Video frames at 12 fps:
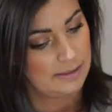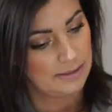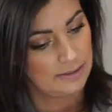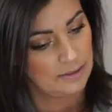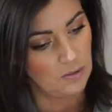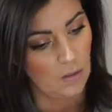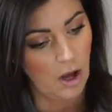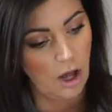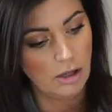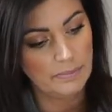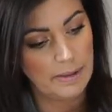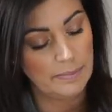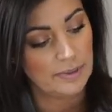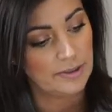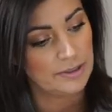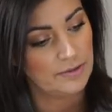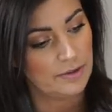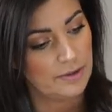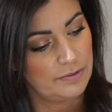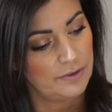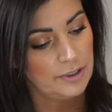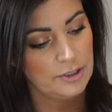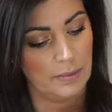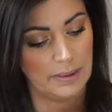So all members for the
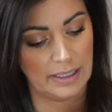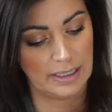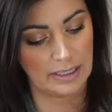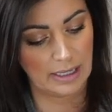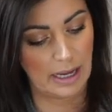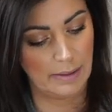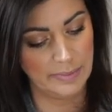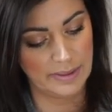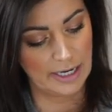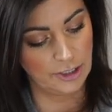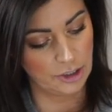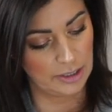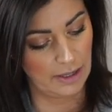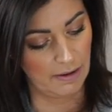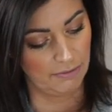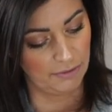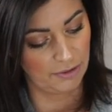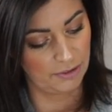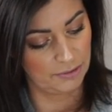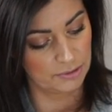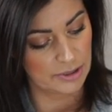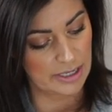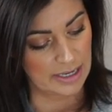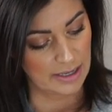first one get a combination of
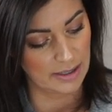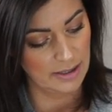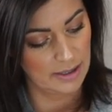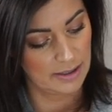3